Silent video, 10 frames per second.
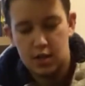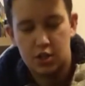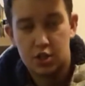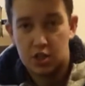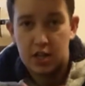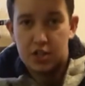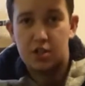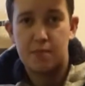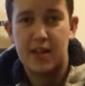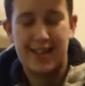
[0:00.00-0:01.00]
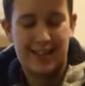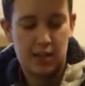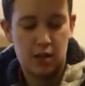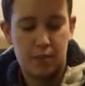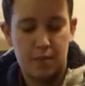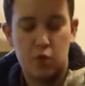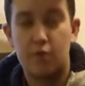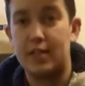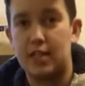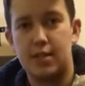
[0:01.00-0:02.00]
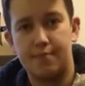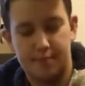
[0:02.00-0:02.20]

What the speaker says: to try and just make it a little bit more rigid.